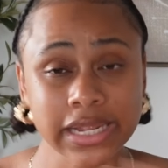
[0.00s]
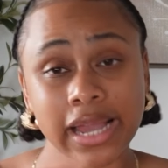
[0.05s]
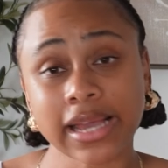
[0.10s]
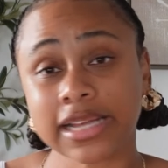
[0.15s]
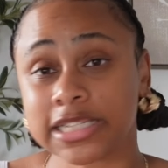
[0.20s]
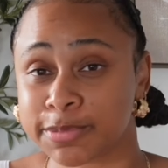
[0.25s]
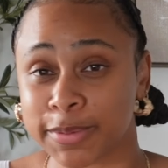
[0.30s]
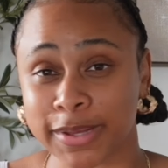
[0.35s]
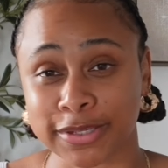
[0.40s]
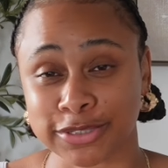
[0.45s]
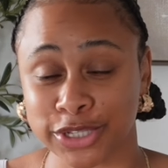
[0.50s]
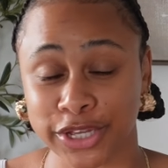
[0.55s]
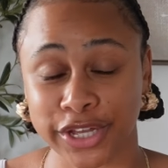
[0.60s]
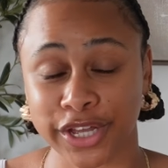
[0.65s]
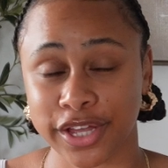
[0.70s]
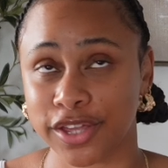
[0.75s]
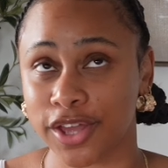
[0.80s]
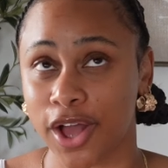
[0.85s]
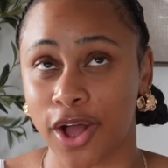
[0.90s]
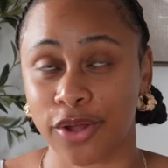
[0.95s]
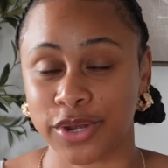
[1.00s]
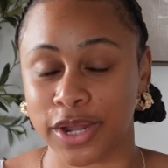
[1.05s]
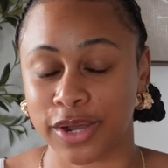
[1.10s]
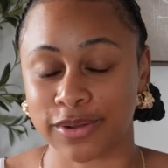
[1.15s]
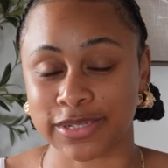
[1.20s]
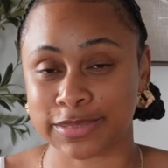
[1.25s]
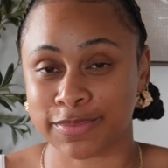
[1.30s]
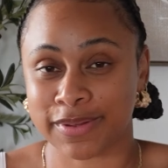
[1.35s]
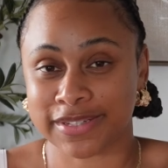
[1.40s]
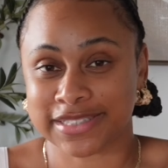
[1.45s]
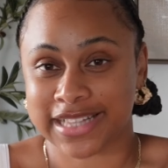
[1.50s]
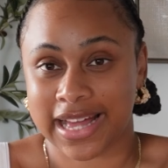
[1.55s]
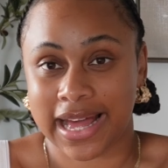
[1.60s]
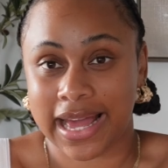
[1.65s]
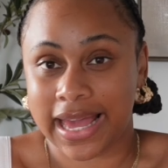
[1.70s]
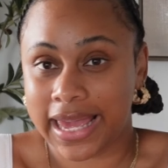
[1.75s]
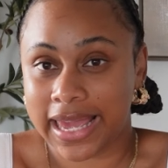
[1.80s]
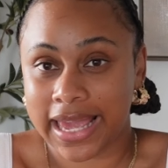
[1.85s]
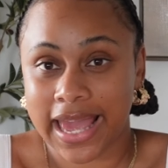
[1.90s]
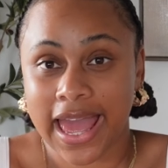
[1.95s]
it smells good y'all know it smells
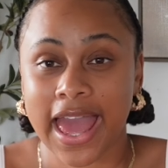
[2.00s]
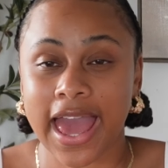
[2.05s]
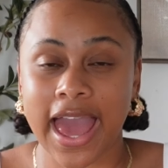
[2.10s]
like